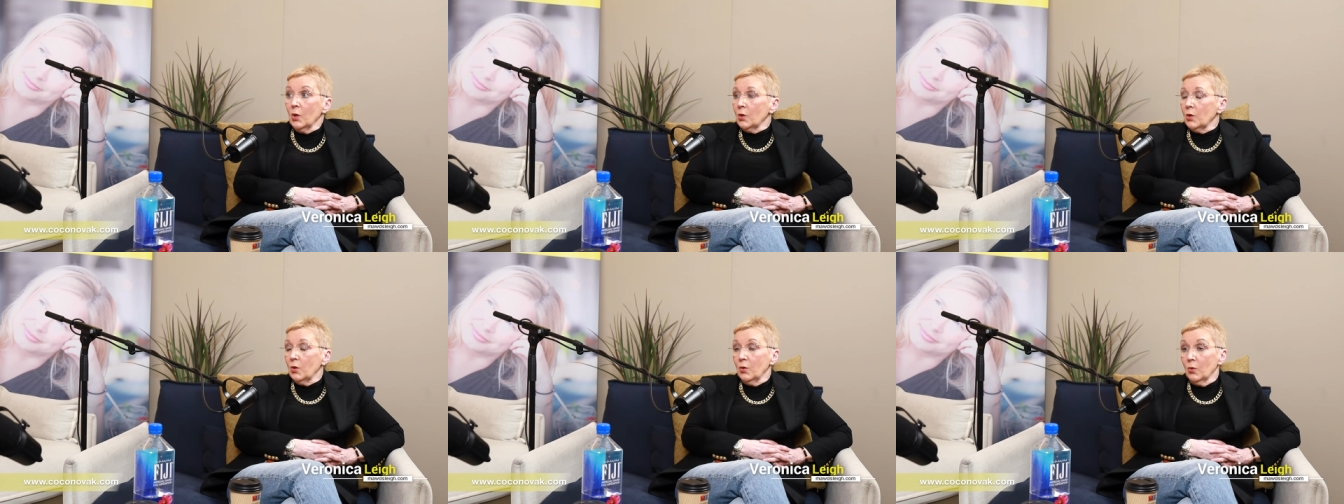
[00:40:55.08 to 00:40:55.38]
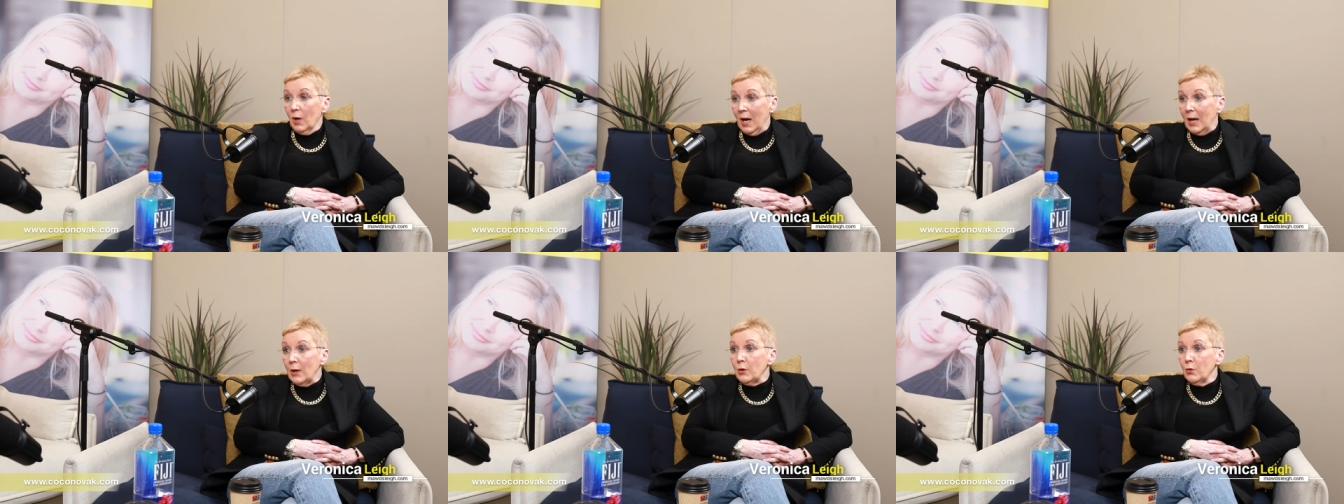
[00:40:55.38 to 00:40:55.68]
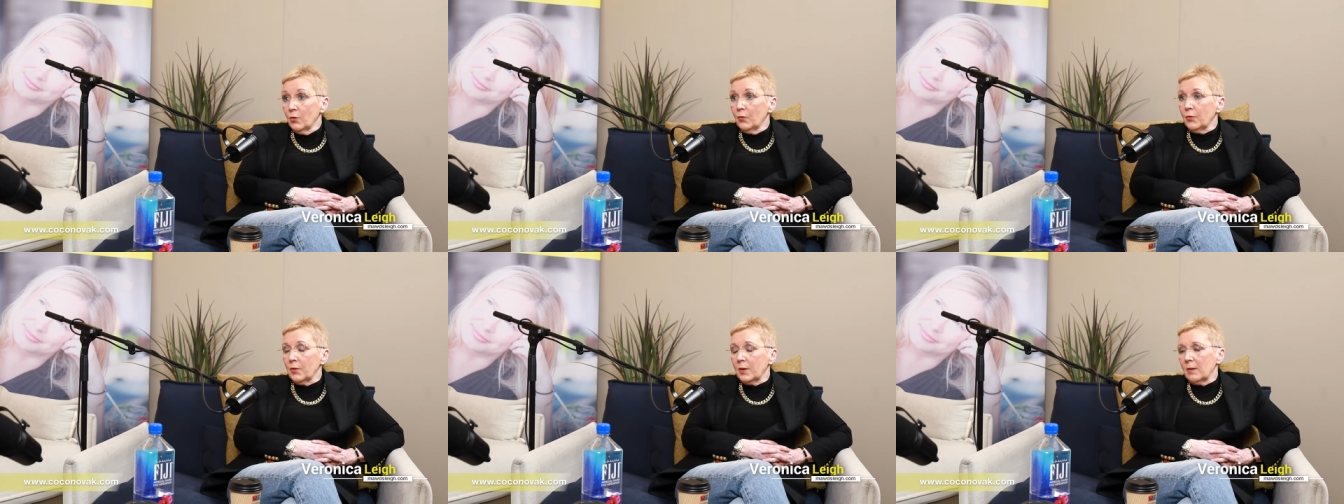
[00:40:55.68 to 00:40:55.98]
you know, I
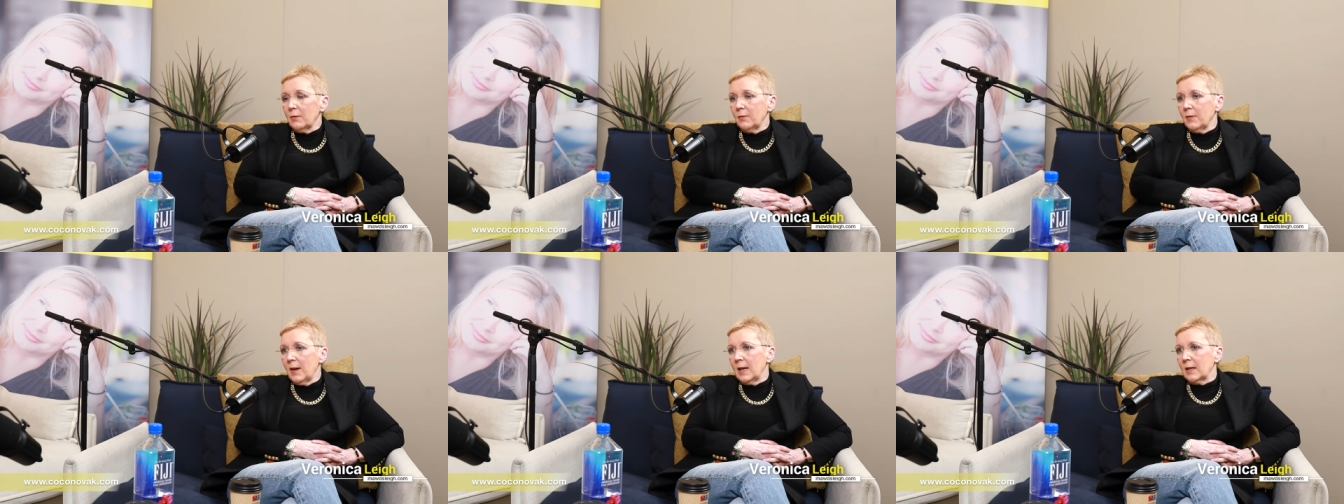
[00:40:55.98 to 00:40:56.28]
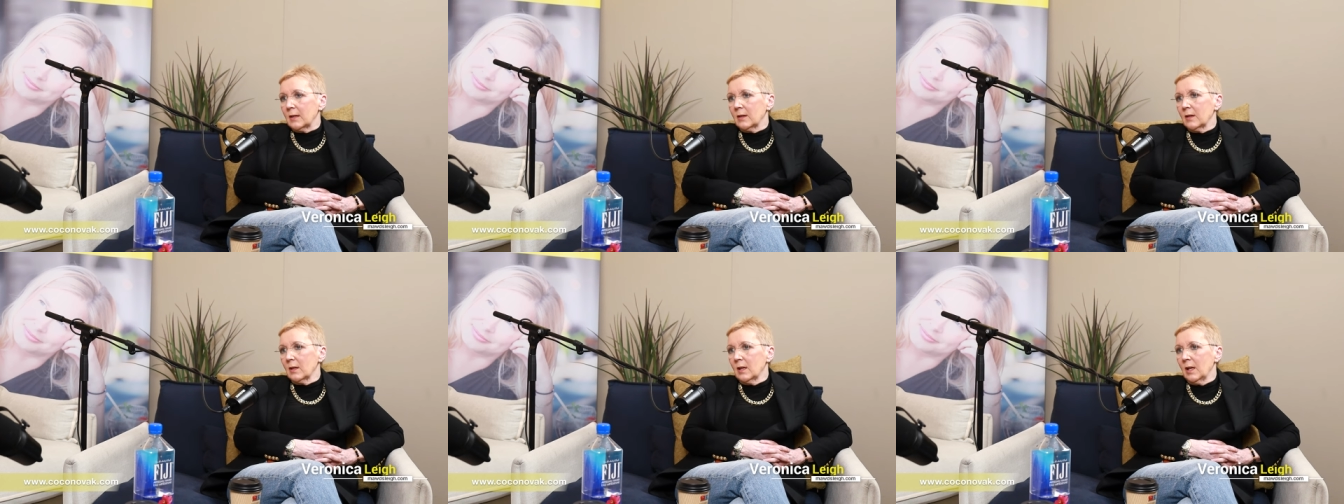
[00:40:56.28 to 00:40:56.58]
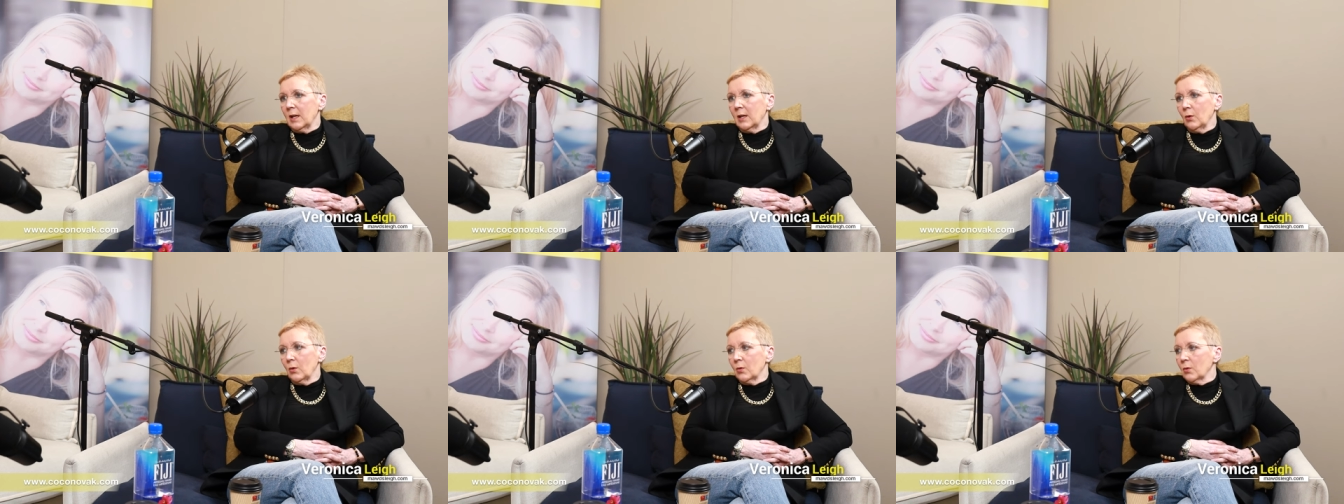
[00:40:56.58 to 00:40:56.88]
know for a fact, they're
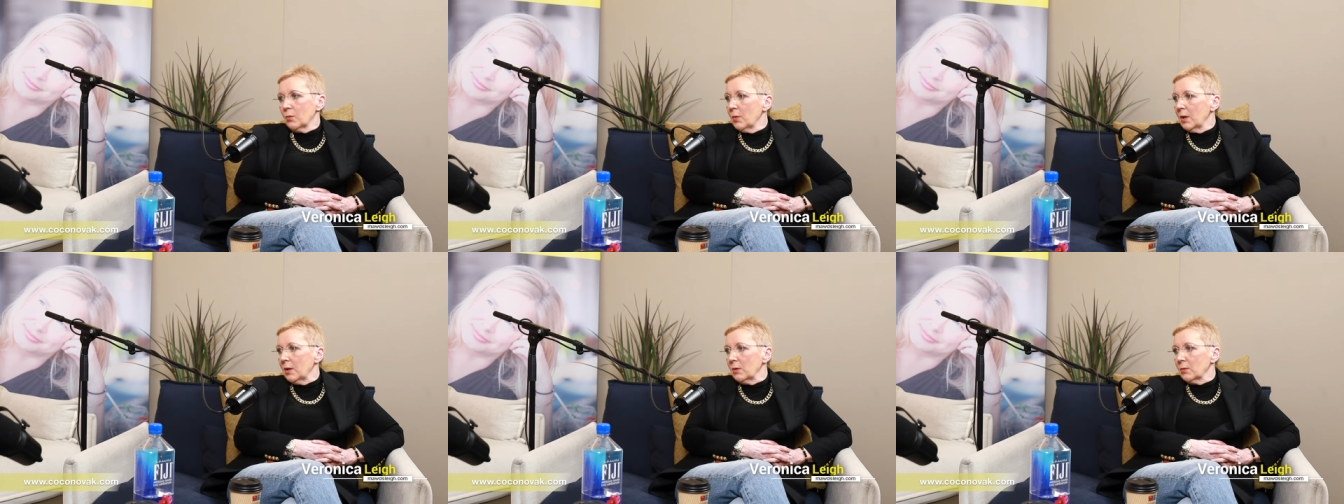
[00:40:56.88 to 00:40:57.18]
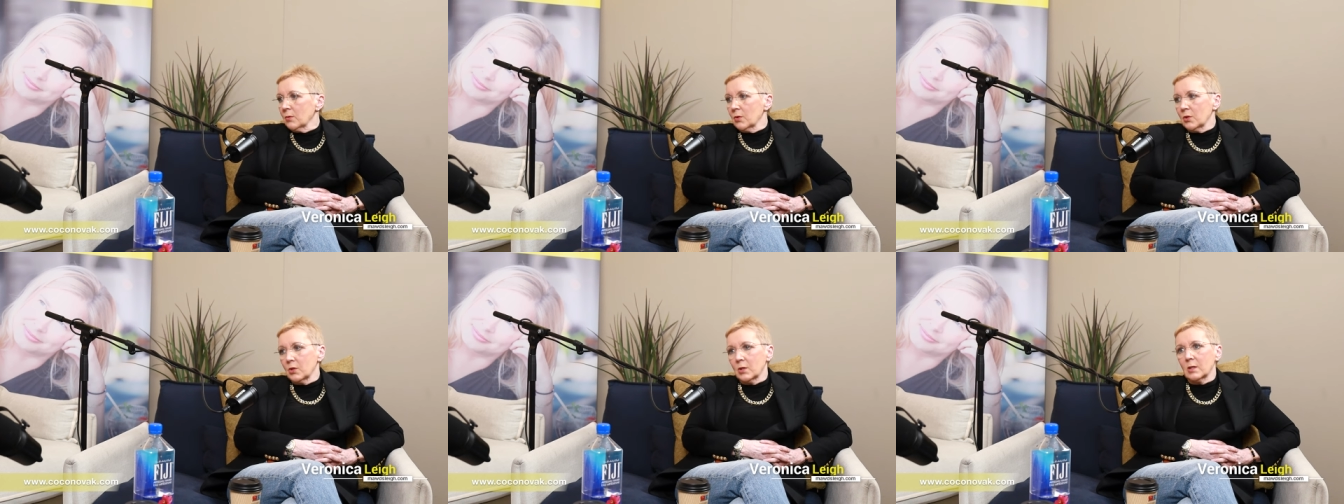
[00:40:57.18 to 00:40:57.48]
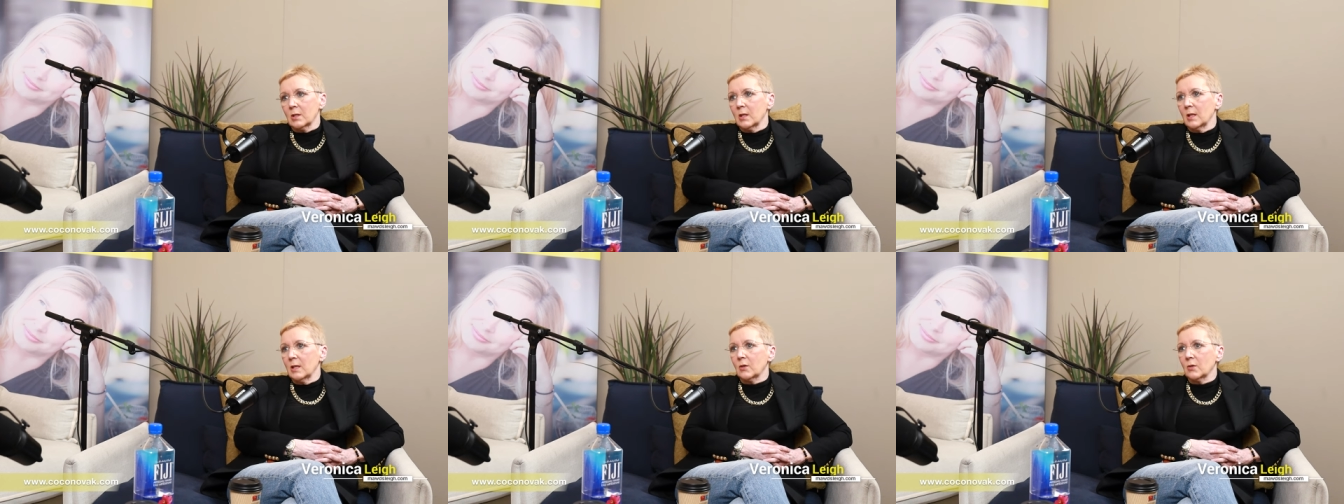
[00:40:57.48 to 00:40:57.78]
like, oh, well, she's
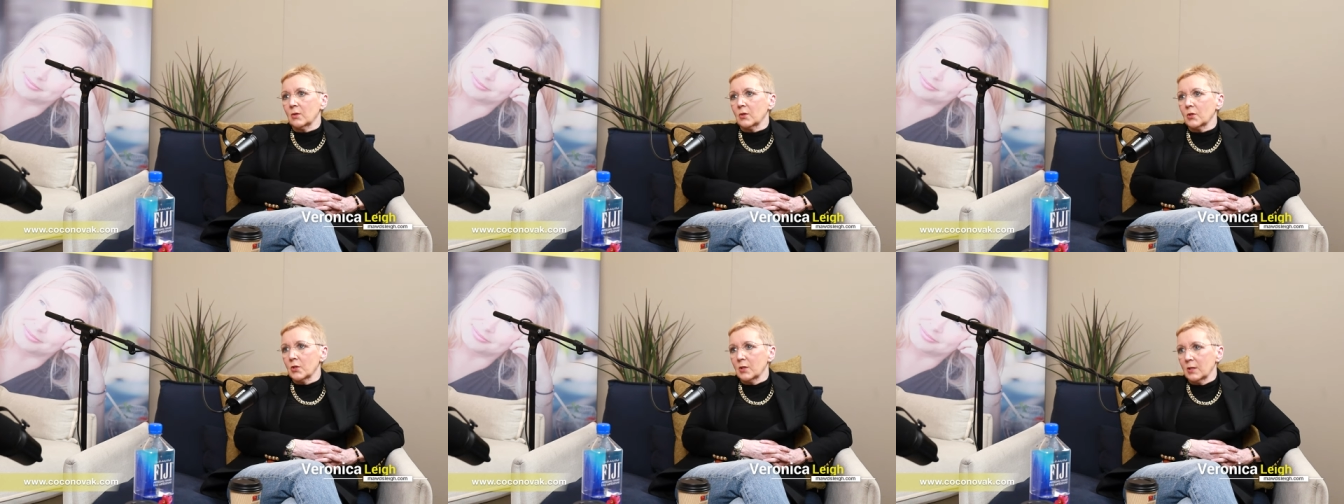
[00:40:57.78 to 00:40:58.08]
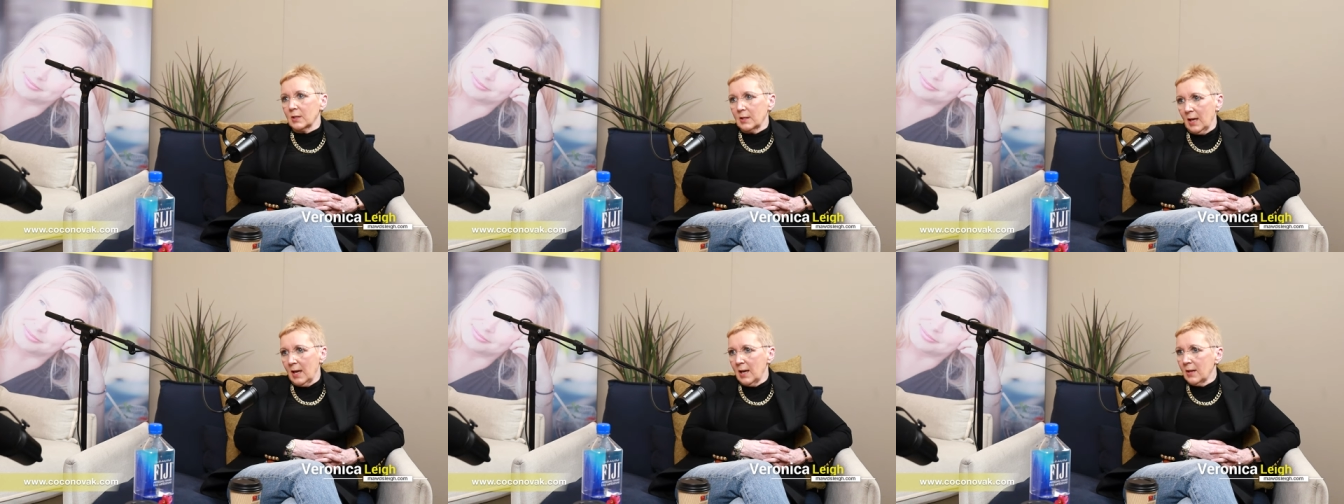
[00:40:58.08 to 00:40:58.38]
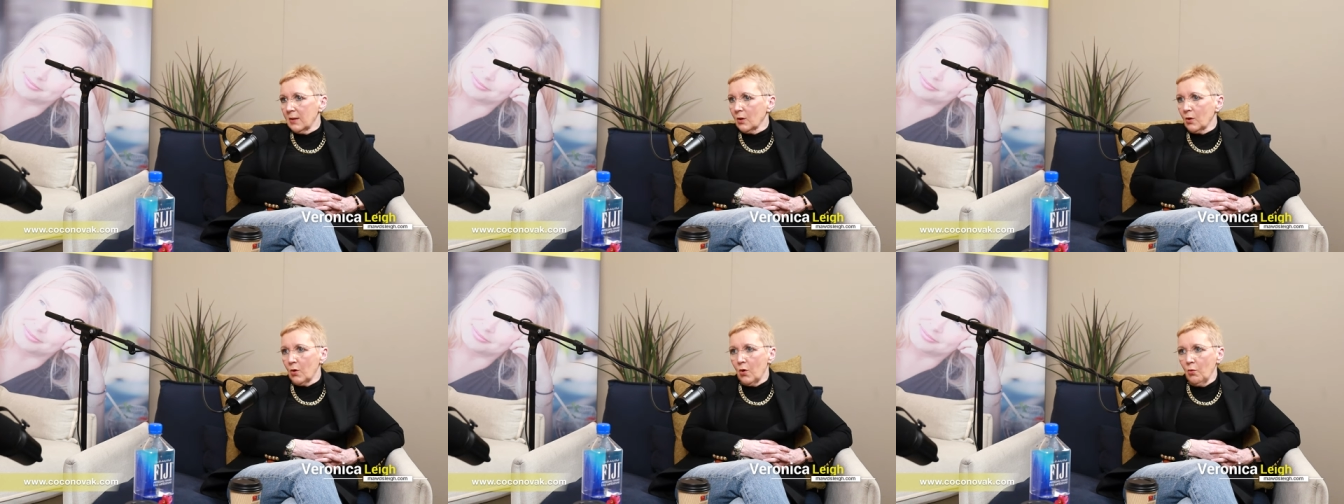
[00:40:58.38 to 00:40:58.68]
this or she's that.
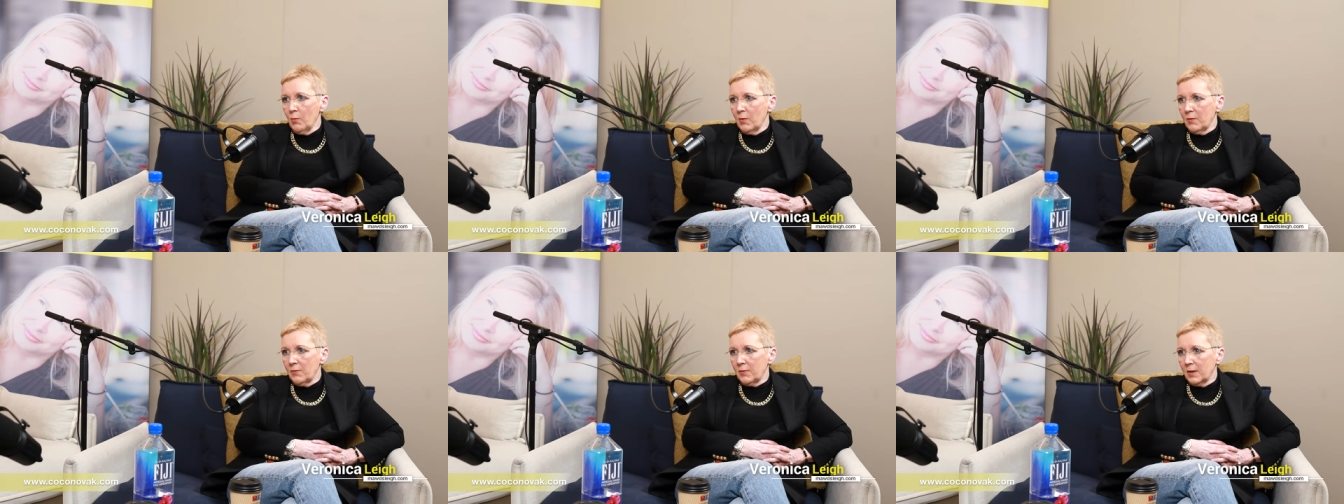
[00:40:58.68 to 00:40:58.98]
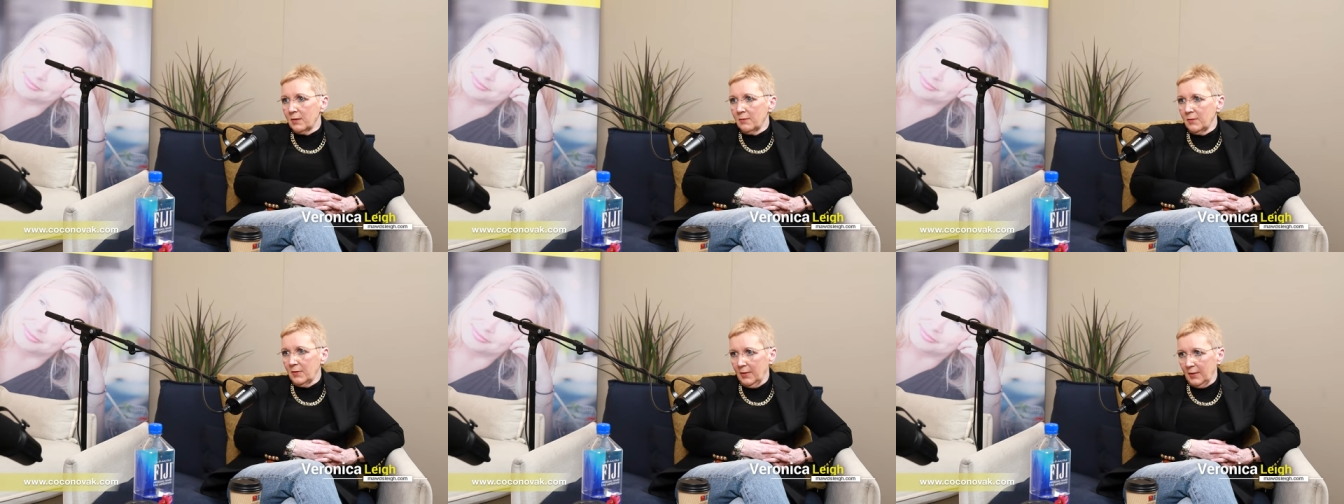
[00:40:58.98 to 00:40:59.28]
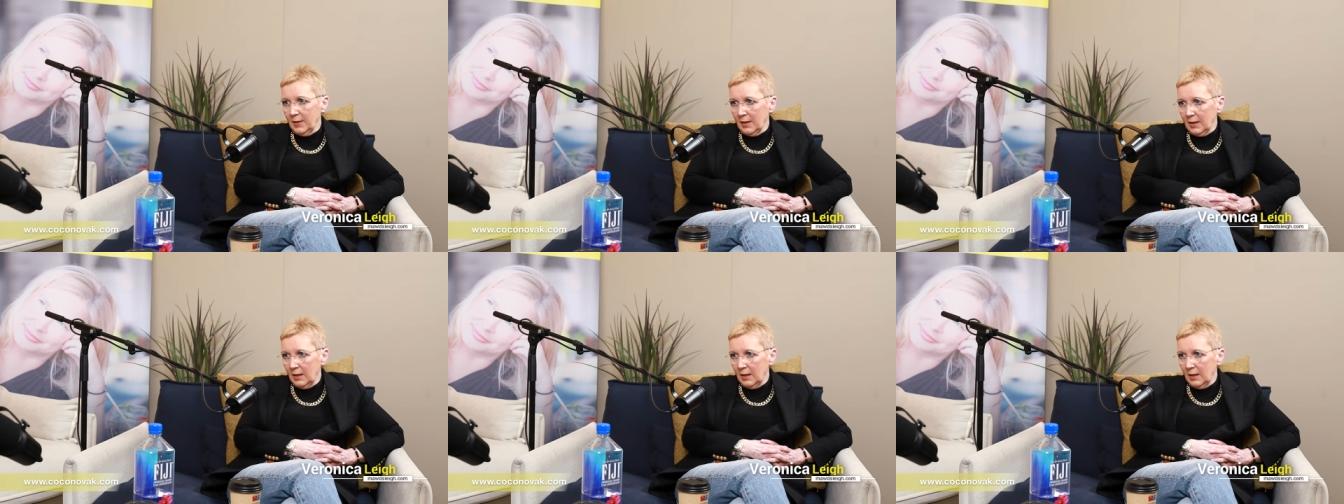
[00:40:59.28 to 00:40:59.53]
They call me for everything.